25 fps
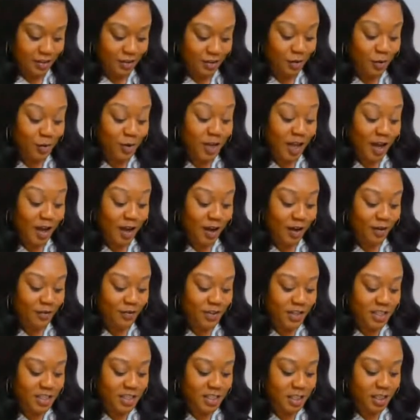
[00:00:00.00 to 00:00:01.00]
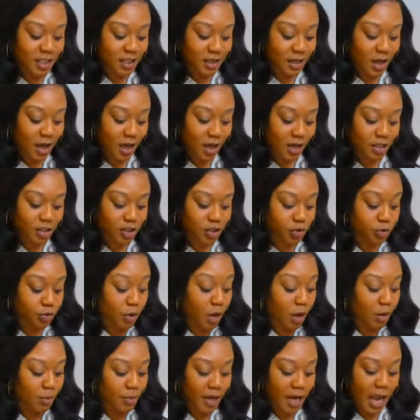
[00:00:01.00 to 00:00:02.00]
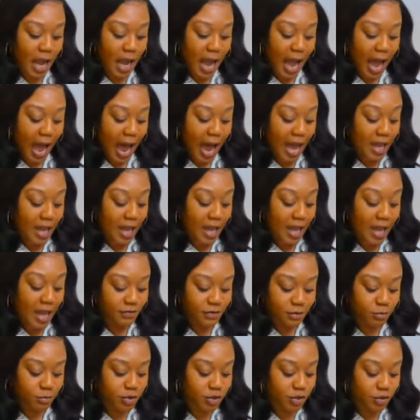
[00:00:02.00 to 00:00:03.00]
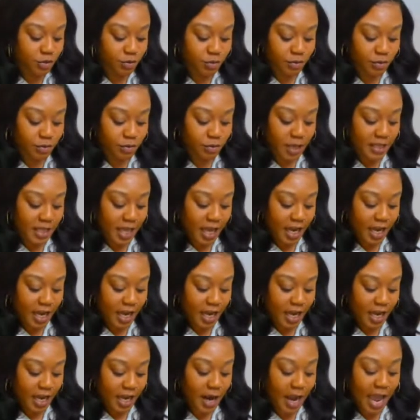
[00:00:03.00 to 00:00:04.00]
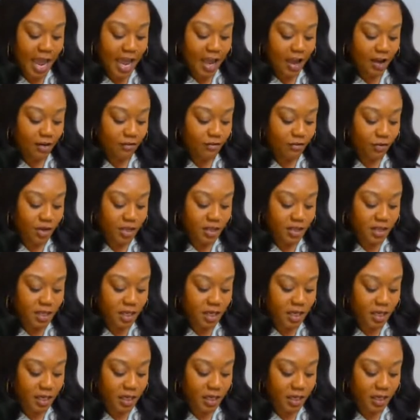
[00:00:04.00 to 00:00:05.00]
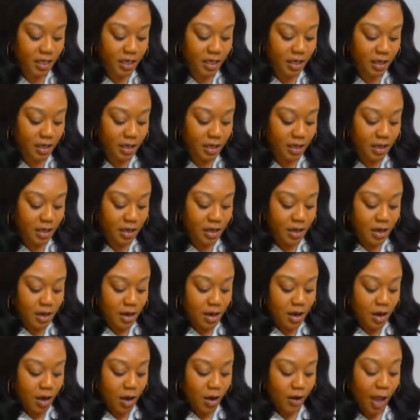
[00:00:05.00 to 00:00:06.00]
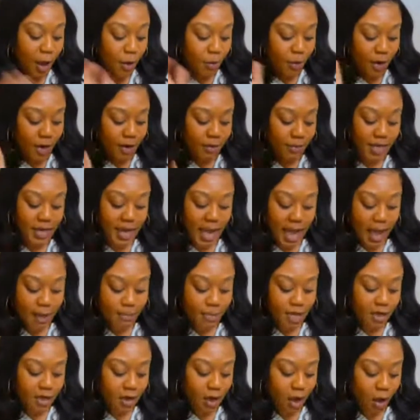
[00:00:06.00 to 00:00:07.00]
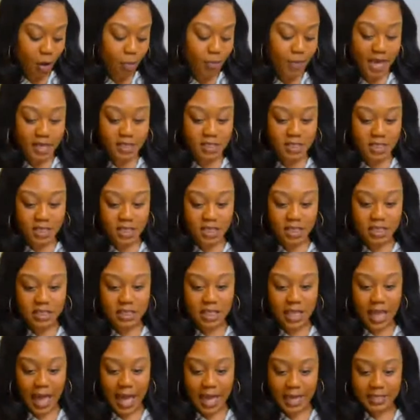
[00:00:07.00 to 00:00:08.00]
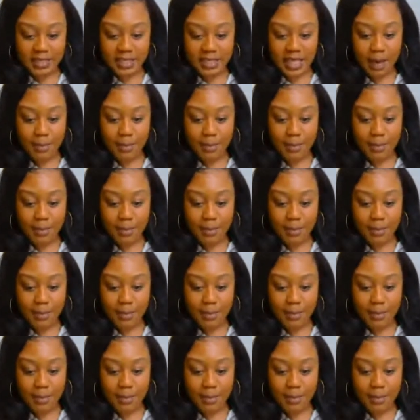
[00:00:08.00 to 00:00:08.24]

You love the tea huts. Oh my God, I love them too. Like, they are everything. Okay, wait a minute. I'm going to go back to these lights.